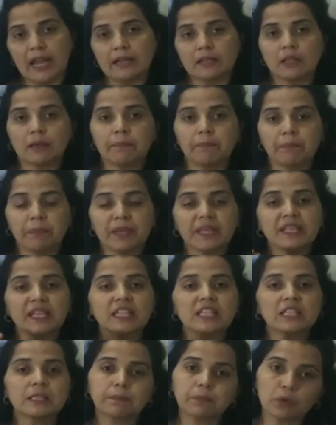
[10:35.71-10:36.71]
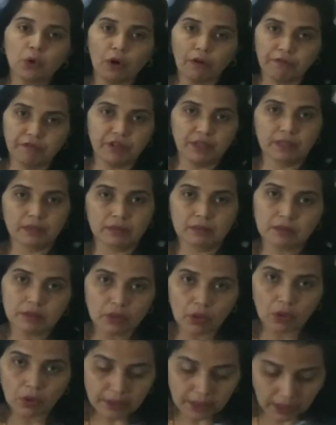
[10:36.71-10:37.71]
and the biggest
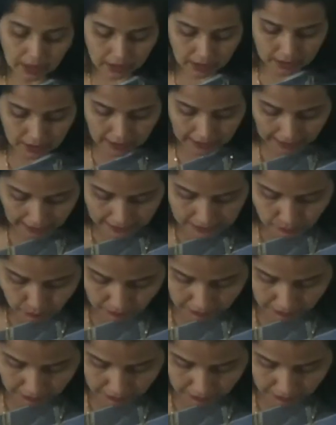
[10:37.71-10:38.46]
province, okay, as we